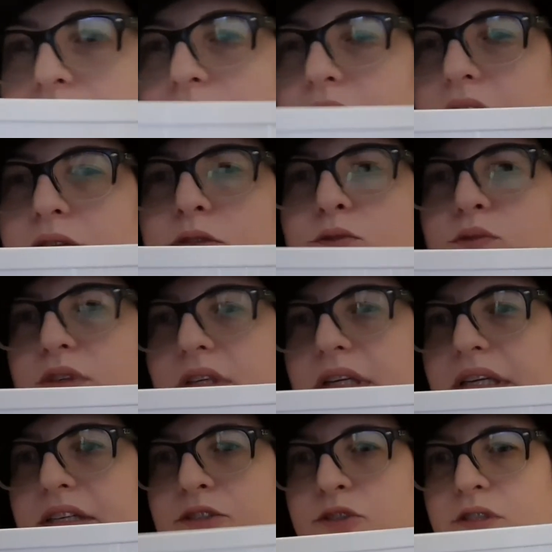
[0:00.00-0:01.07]
thought it was
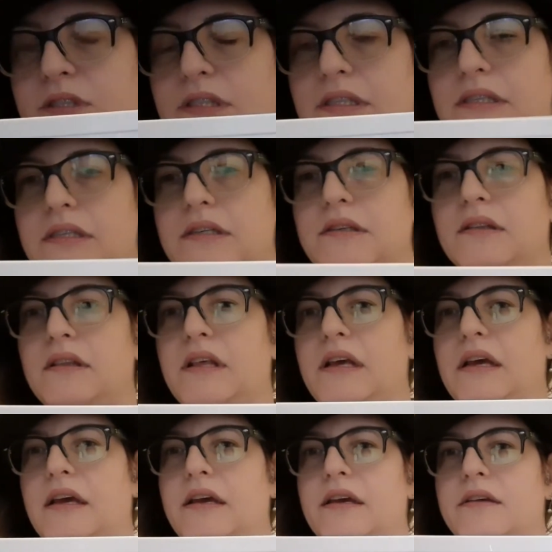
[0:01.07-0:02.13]
really interesting
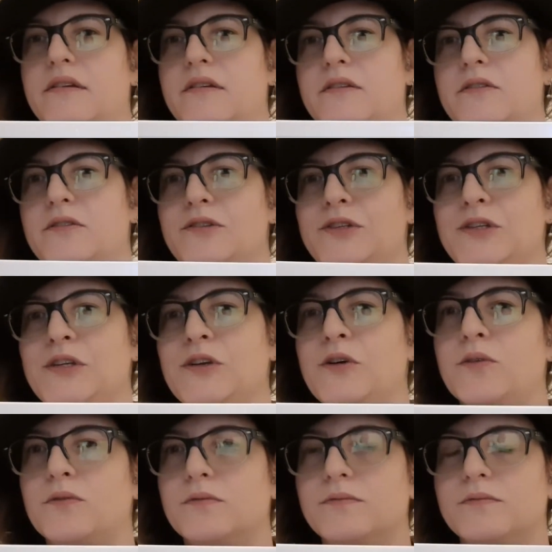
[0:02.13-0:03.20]
that, you
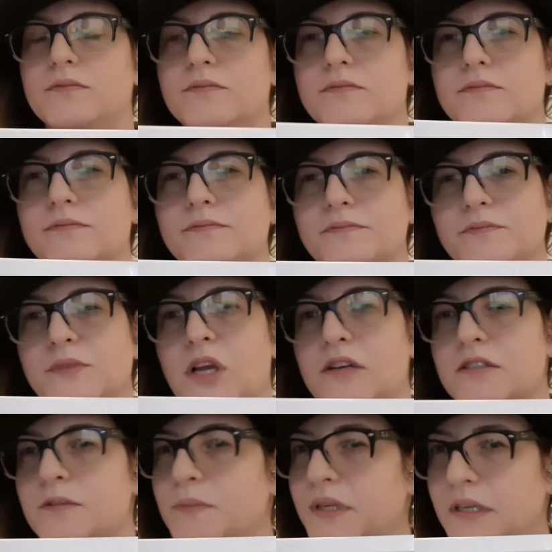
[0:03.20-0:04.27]
know,
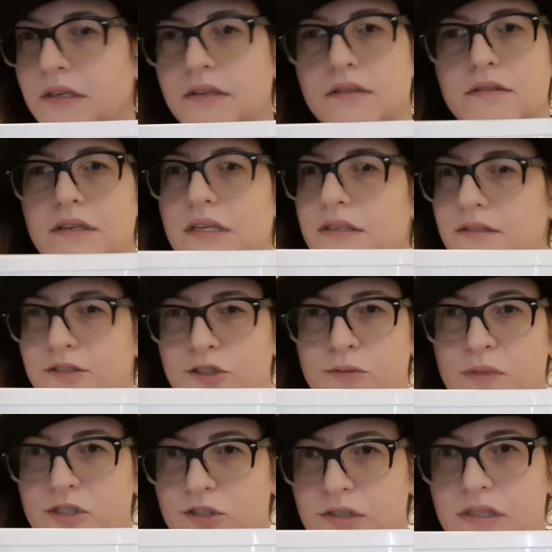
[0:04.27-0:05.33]
not to be too
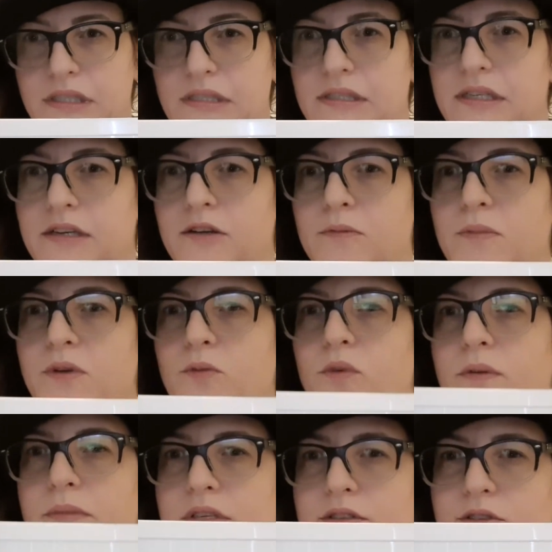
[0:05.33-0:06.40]
much in detail, but
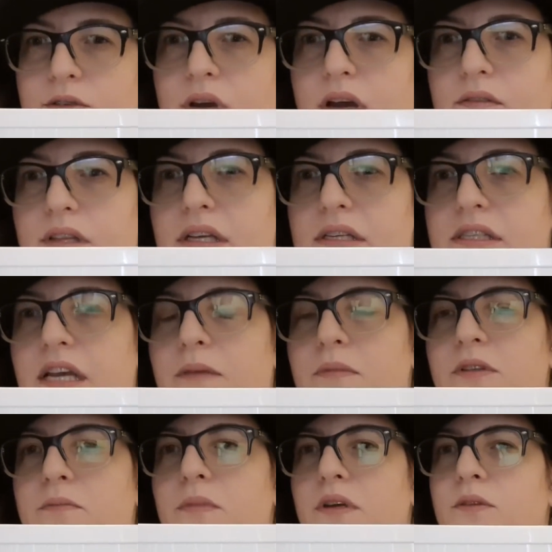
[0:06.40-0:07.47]
women do have that time of
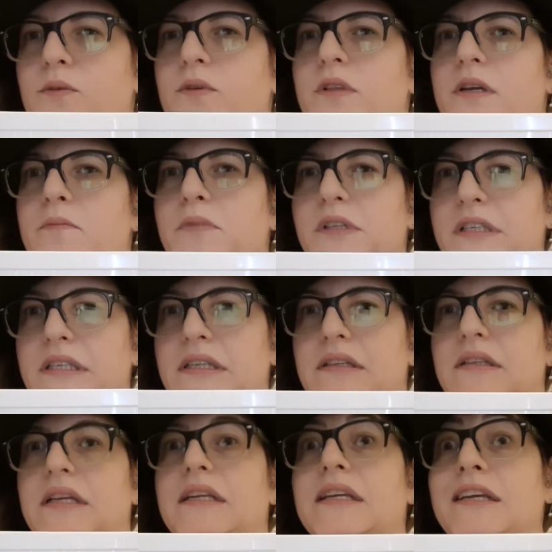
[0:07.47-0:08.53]
the month where they bleed and
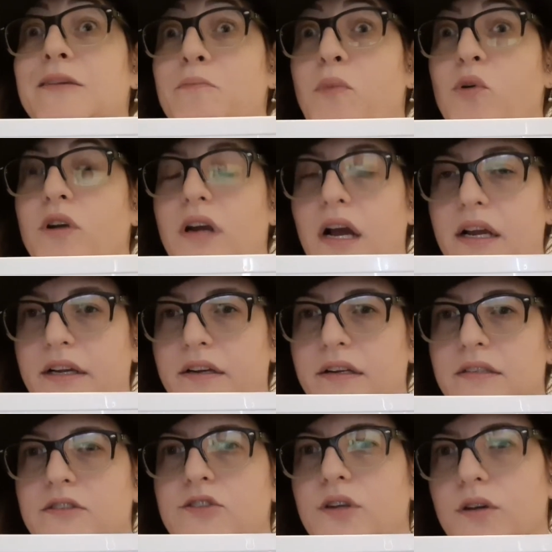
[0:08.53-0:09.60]
they need more iron.
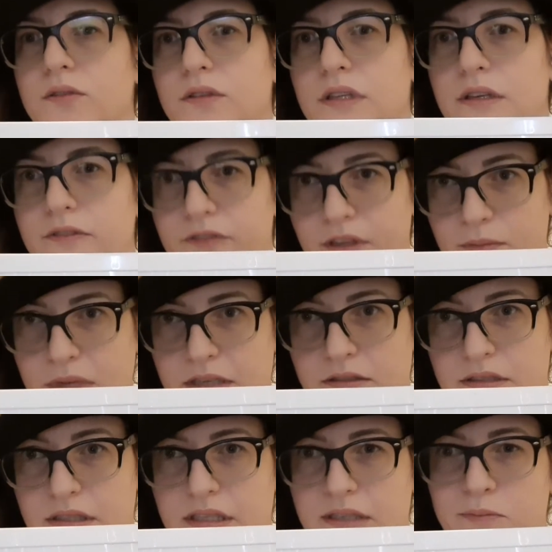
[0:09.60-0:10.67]
It's known that
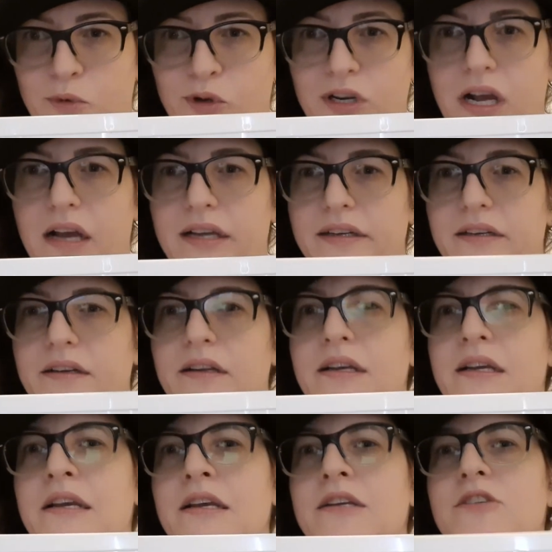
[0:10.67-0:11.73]
females need more iron.
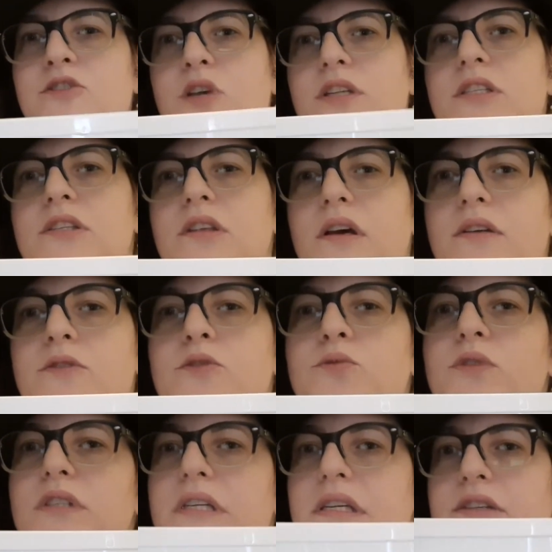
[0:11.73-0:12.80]
So I just thought it was
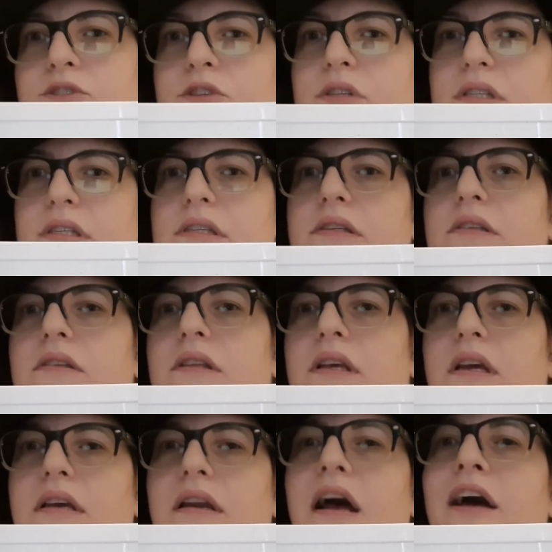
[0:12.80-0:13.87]
really interesting
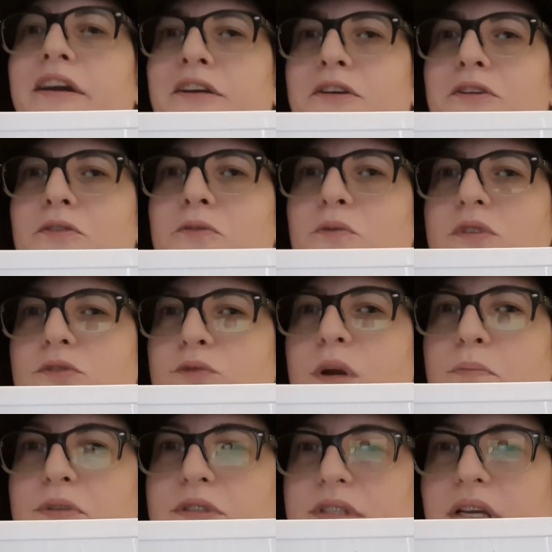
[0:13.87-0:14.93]
that iron was
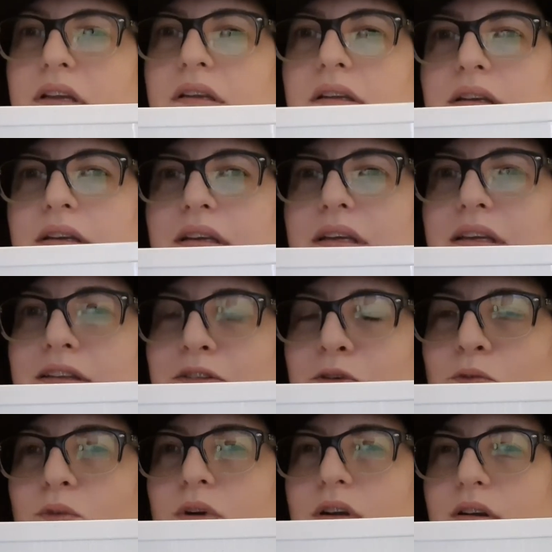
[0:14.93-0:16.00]
represented in the
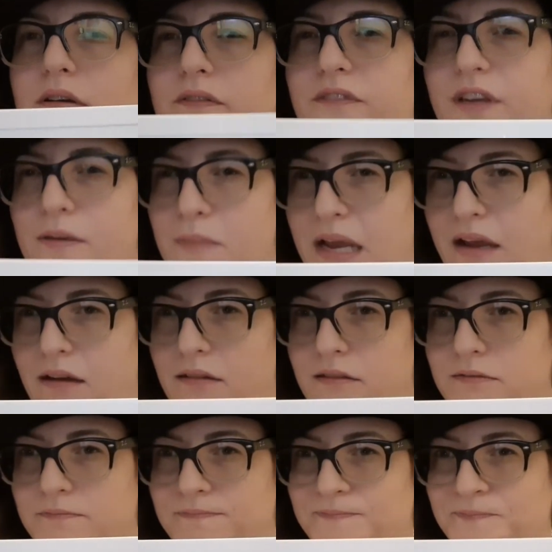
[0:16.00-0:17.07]
word female.
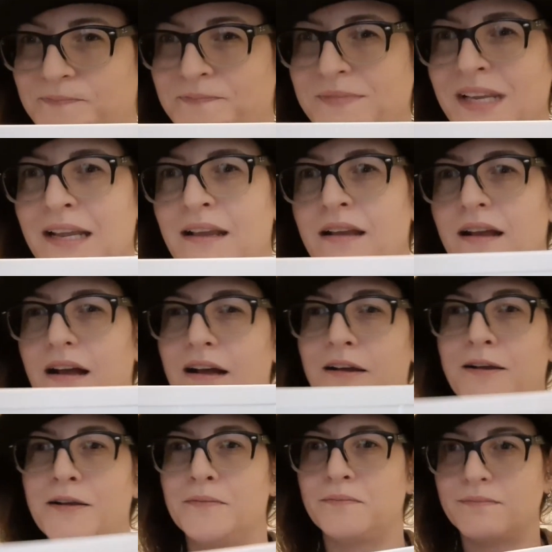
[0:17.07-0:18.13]

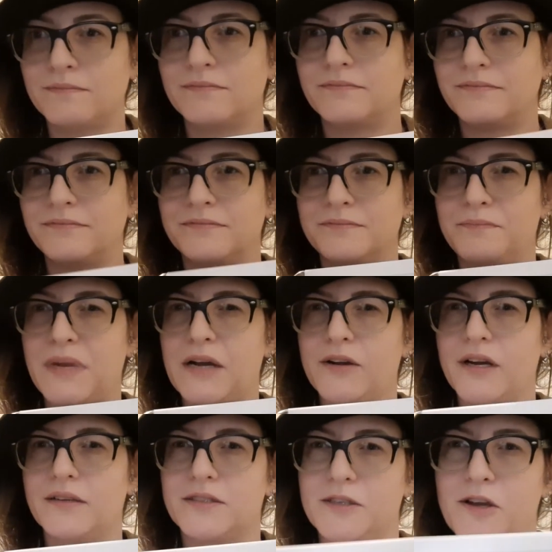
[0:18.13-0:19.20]
Power
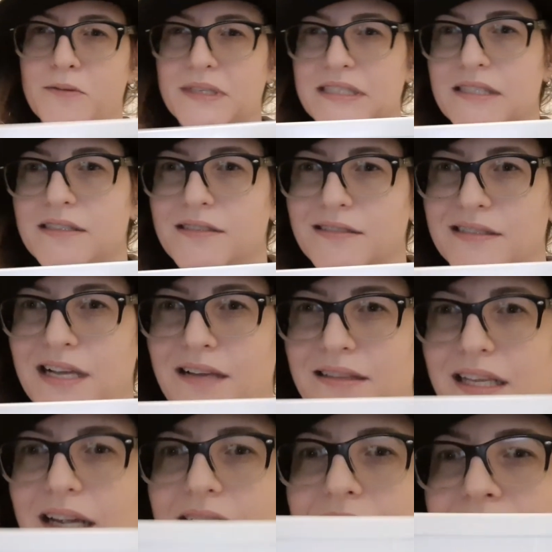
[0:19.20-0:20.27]
out to all my sisters out
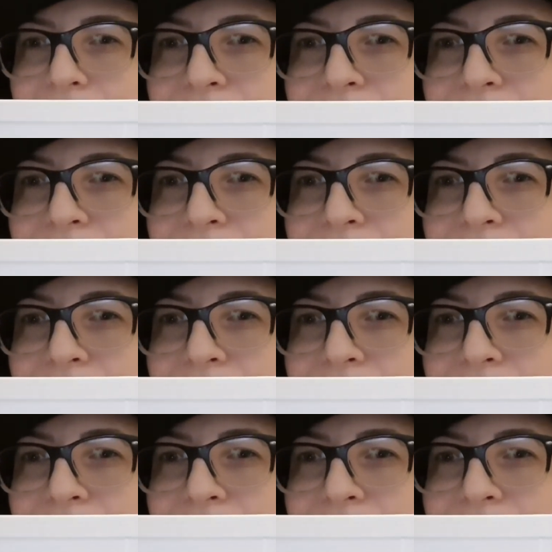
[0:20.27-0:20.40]
there.